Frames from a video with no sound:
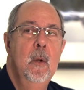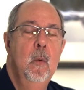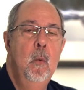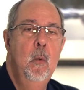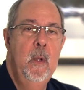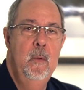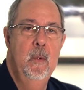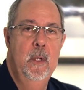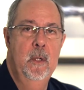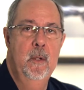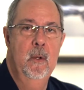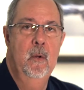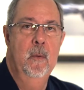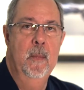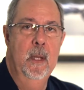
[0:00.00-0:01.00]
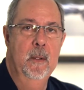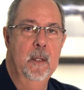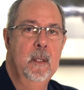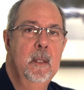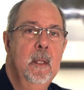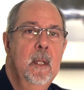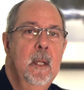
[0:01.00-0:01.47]
We want to know about
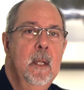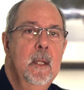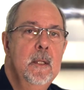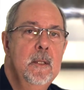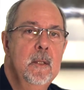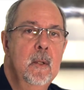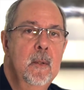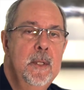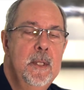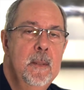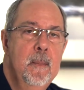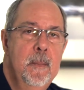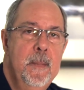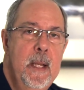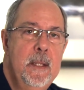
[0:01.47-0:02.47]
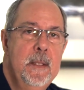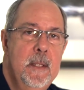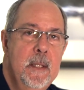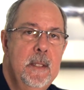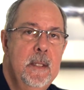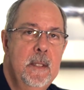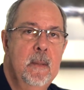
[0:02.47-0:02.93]
it. So this is